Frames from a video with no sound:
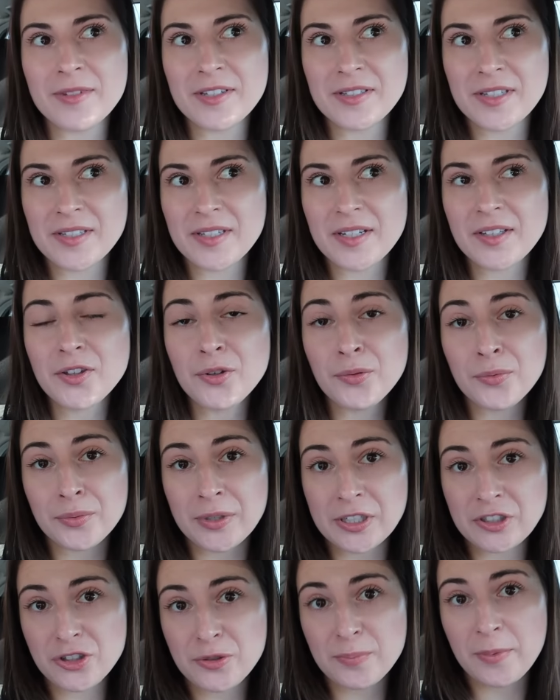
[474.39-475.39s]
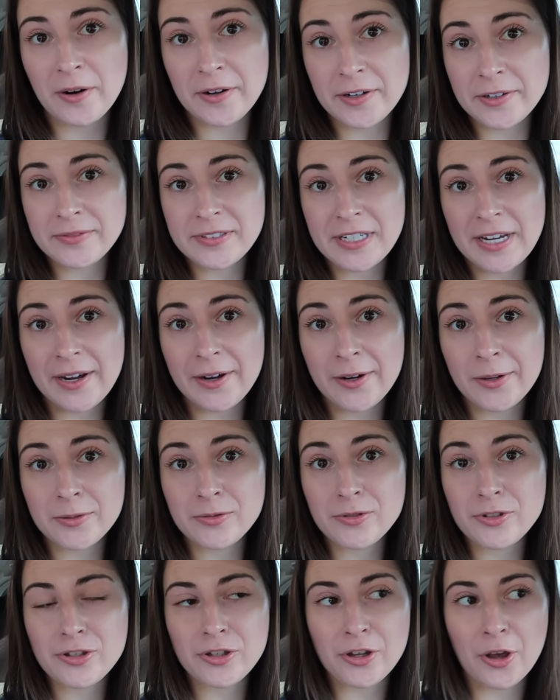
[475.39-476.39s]
this is like the rich part of
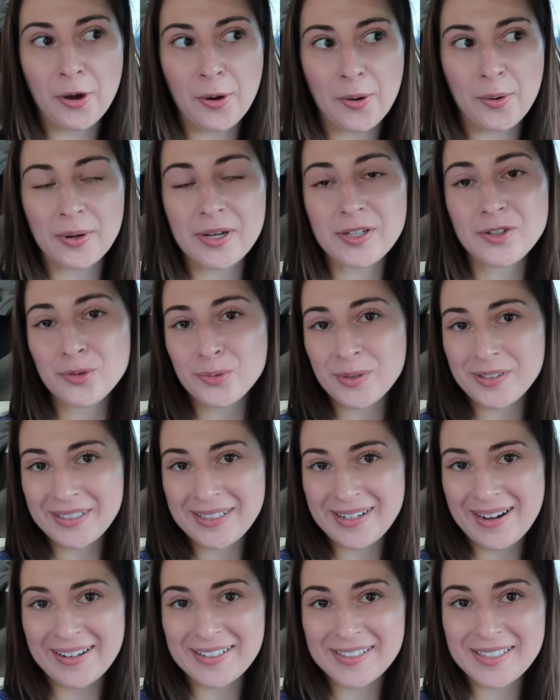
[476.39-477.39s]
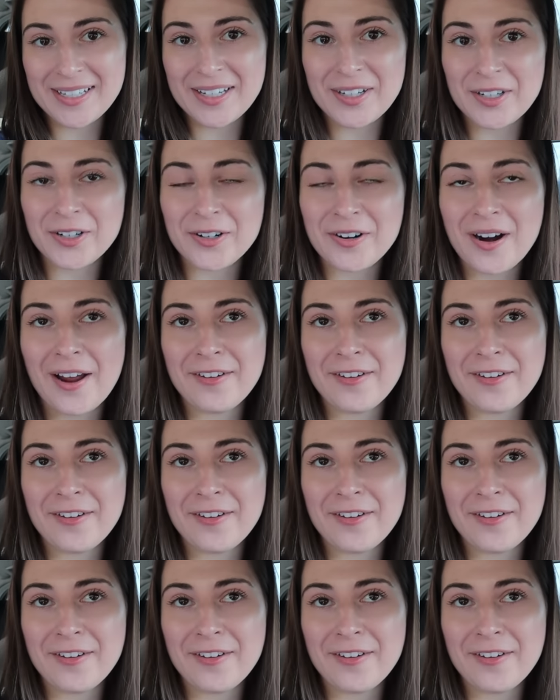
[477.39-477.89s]
town, so it's really nice here.